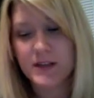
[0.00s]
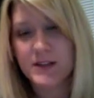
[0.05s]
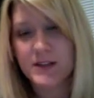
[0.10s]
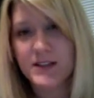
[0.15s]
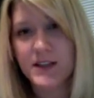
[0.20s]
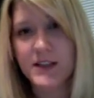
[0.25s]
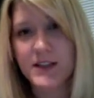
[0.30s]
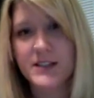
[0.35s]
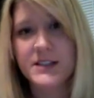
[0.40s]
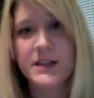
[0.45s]

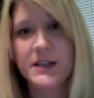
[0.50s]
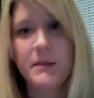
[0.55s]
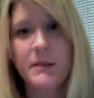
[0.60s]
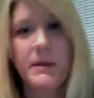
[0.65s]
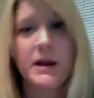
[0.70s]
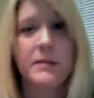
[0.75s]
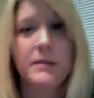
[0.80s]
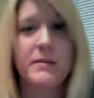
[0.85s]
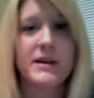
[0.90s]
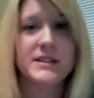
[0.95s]
Said that
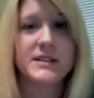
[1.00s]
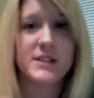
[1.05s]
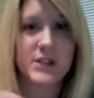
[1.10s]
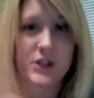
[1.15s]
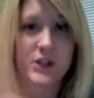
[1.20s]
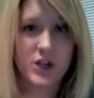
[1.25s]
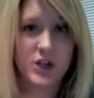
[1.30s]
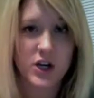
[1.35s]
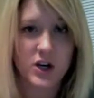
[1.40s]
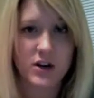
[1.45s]
somebody had
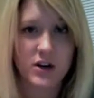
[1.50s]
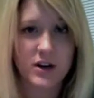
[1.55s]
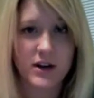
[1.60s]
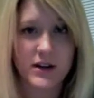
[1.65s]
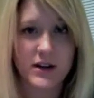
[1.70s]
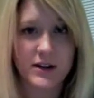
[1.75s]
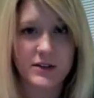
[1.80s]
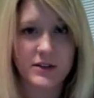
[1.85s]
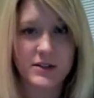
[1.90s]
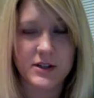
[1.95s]
messaged her
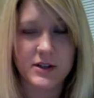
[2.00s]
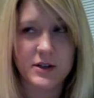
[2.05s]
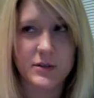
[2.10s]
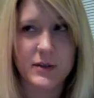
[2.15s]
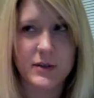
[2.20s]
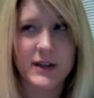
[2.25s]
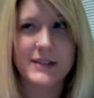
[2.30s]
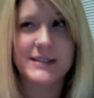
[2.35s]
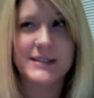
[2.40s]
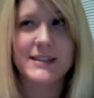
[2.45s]
on
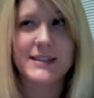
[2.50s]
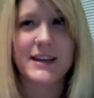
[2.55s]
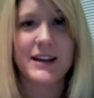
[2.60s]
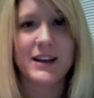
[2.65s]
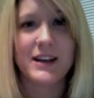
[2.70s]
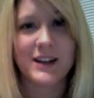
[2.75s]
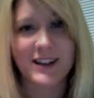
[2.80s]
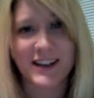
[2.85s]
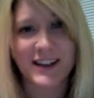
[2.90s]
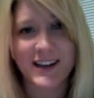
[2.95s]
YouTube and
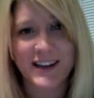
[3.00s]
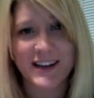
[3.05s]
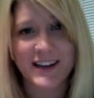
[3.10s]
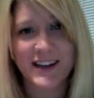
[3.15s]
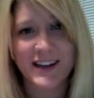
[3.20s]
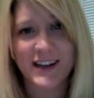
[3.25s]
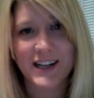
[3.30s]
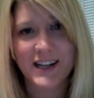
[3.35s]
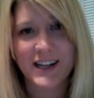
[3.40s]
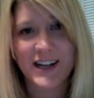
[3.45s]
said,
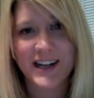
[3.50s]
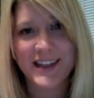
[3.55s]
"Clyde,